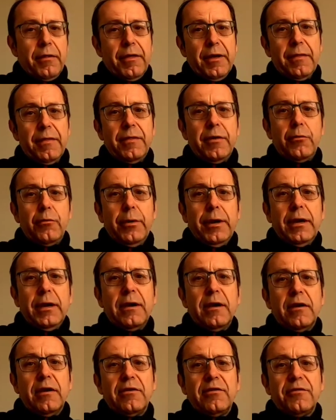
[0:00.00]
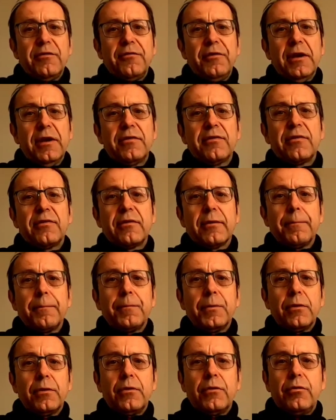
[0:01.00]
Then the rig is fixed
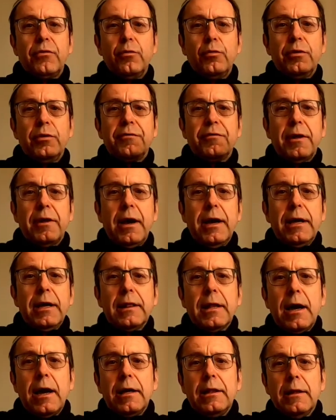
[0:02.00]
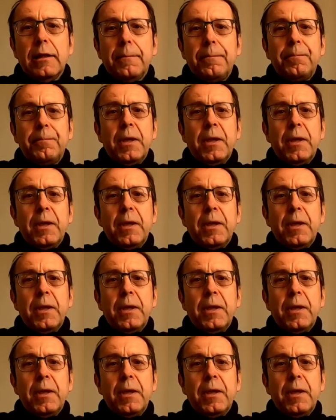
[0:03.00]
to the flying line,